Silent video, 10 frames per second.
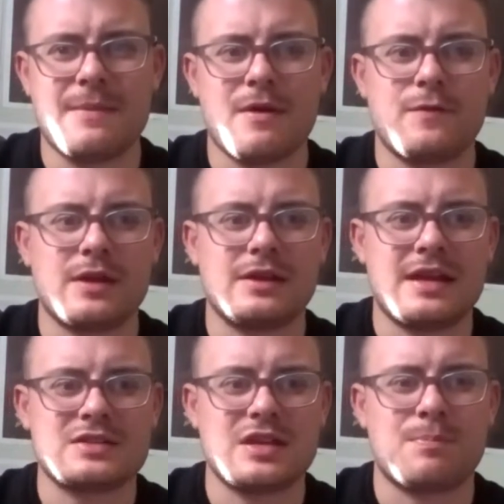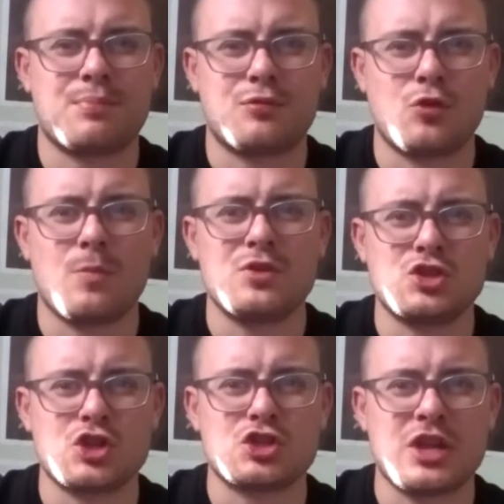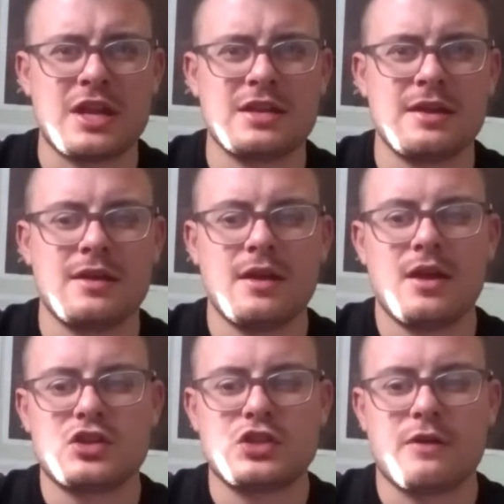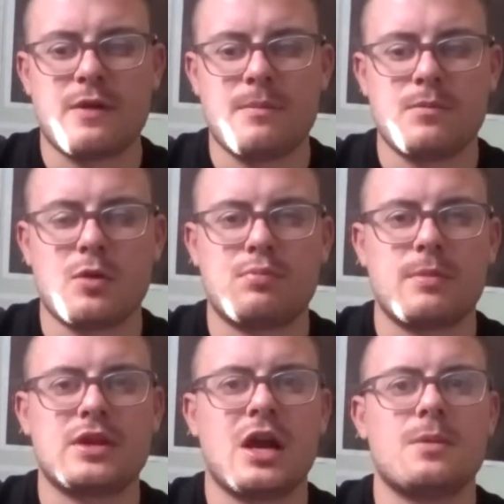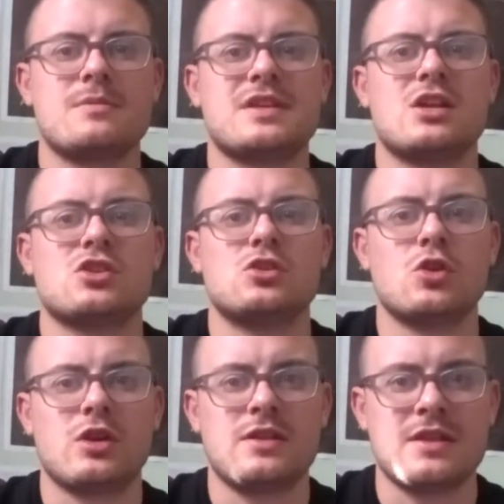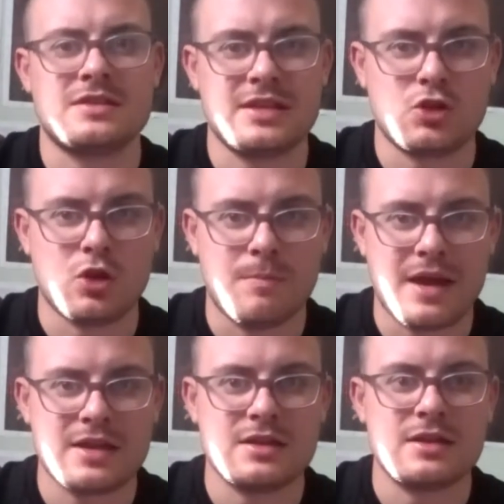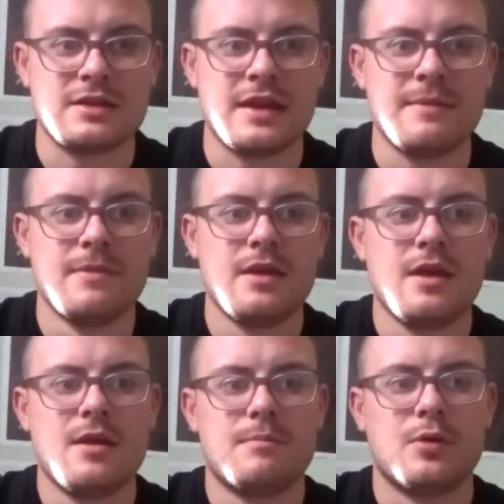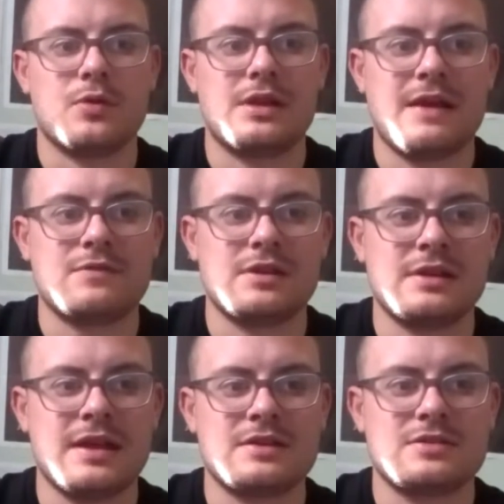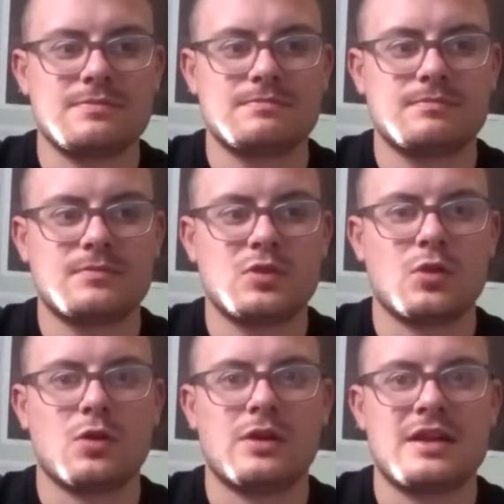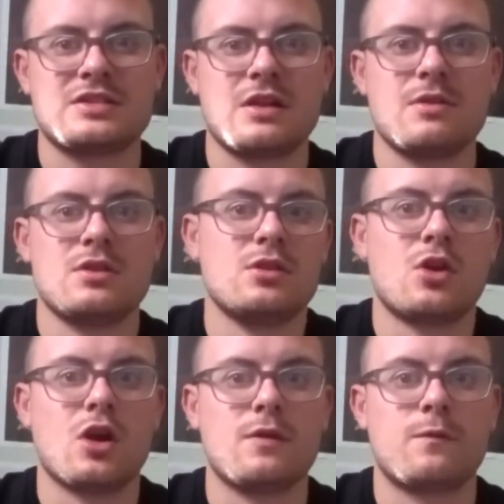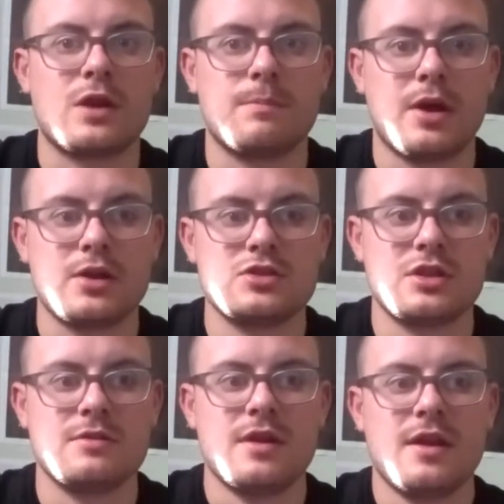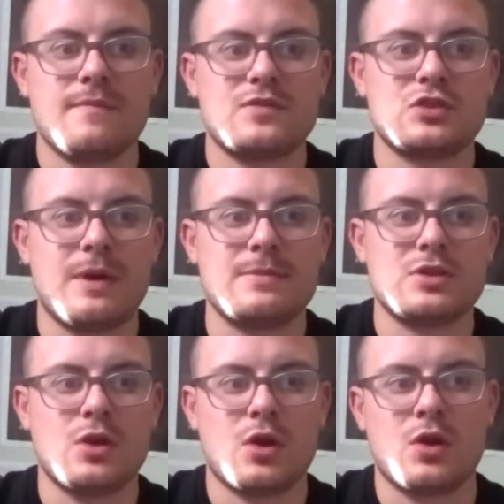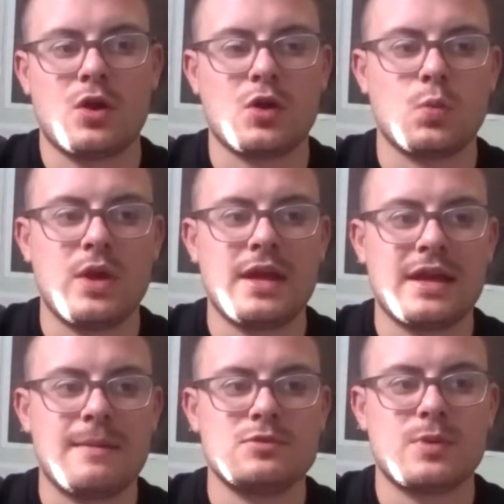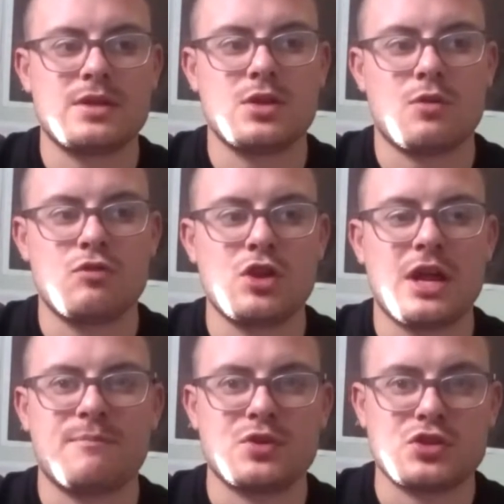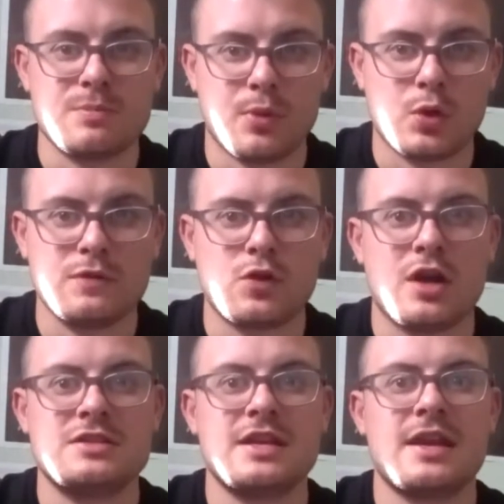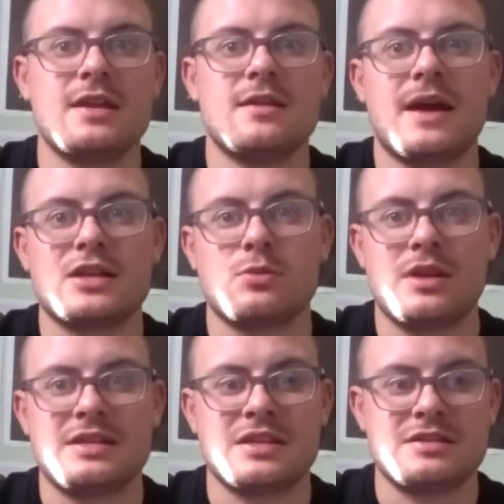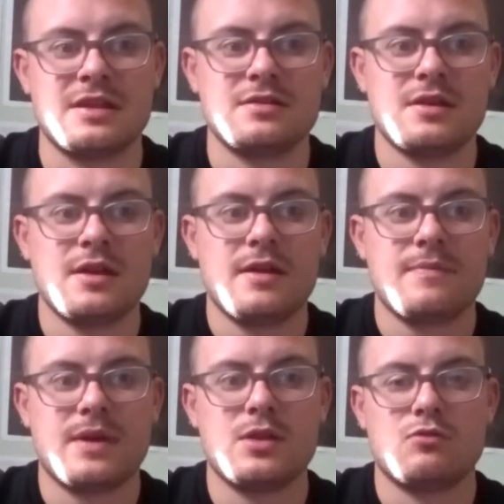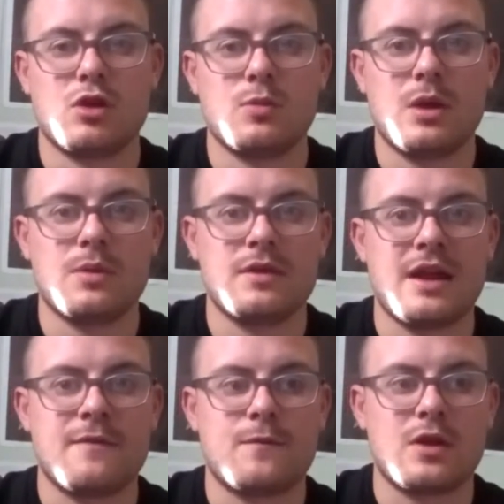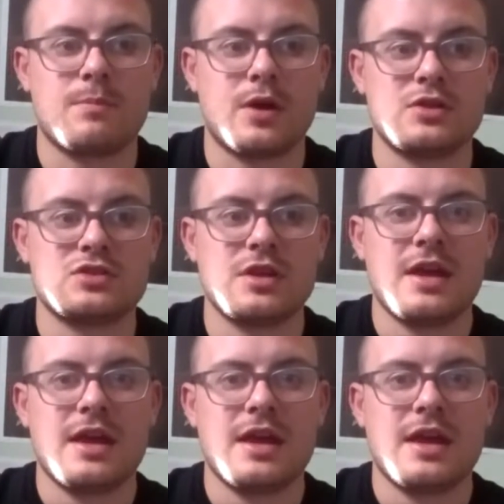I think Leicester probably just shaded it. Southampton could probably count themselves unlucky that they did come back into the game, but they left it late, you know, Leicester, and they got the 3 points. And sometimes on away games, when you're not really going to have much of the ball, you've got to dig in, and that's what Leicester did. And they run away with the 3 points.